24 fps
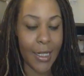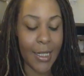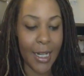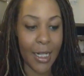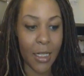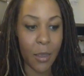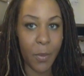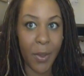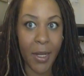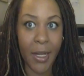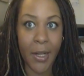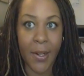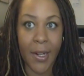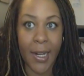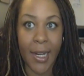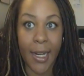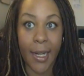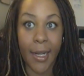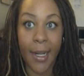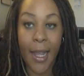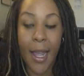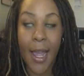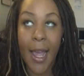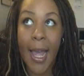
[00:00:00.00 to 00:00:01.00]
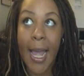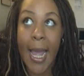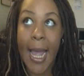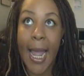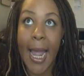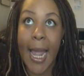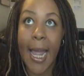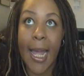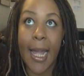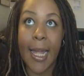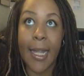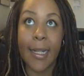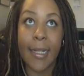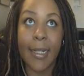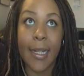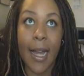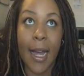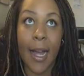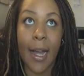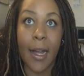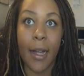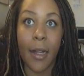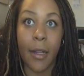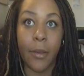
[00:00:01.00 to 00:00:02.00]
contest period and
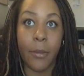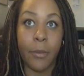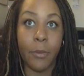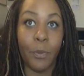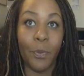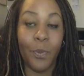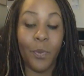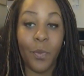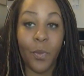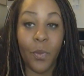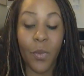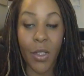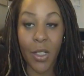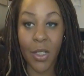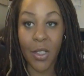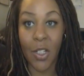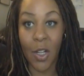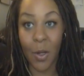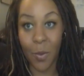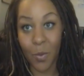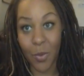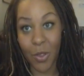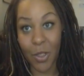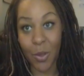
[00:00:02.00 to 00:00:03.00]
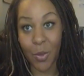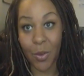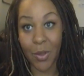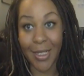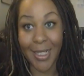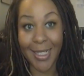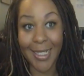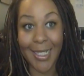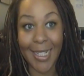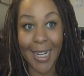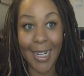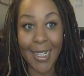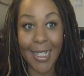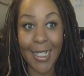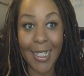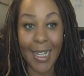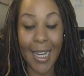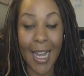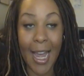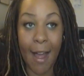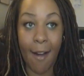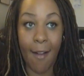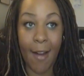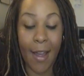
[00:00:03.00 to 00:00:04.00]
um, so I'm just really excited to
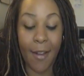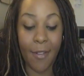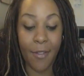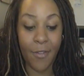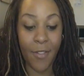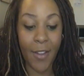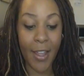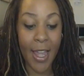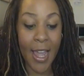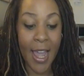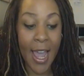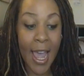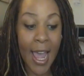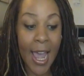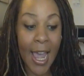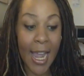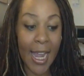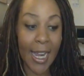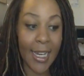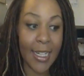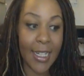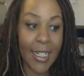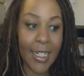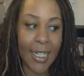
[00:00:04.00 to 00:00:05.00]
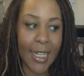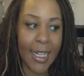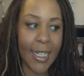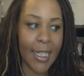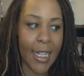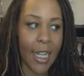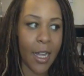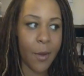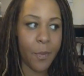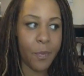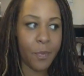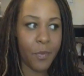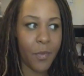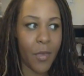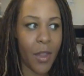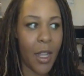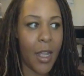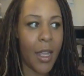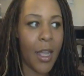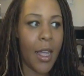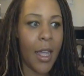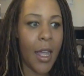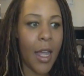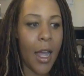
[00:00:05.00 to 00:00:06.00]
see how I fit and Sheila
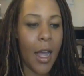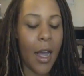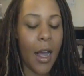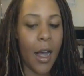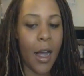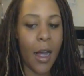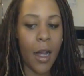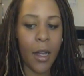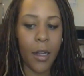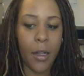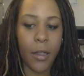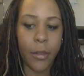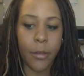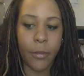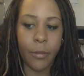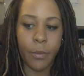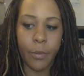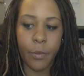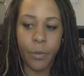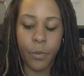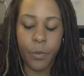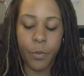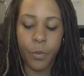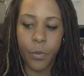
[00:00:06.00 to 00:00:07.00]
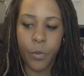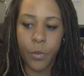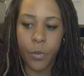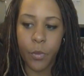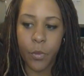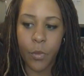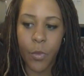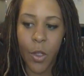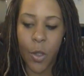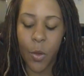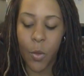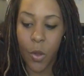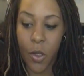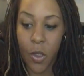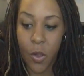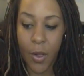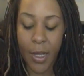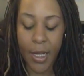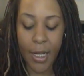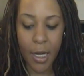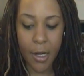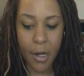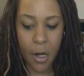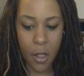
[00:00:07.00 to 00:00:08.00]
um, real
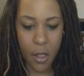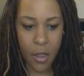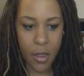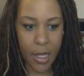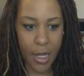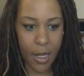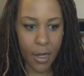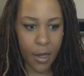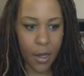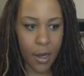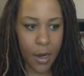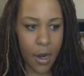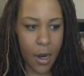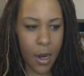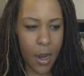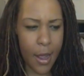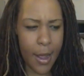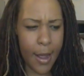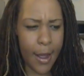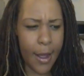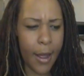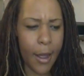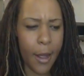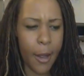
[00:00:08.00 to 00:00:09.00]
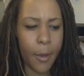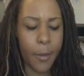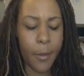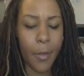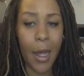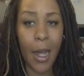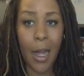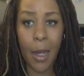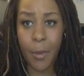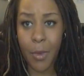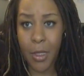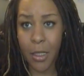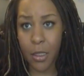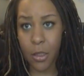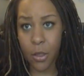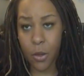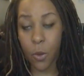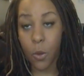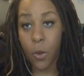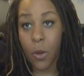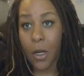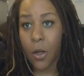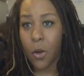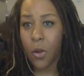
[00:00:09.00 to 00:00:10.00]
quick another thing um, I'm in
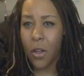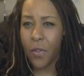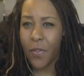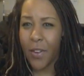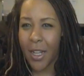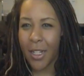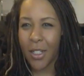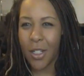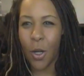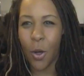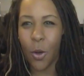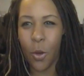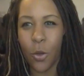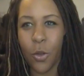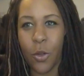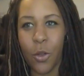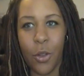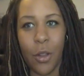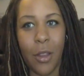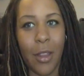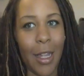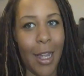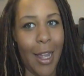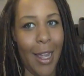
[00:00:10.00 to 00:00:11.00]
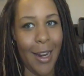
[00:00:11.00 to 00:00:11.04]
school I don't know if I told you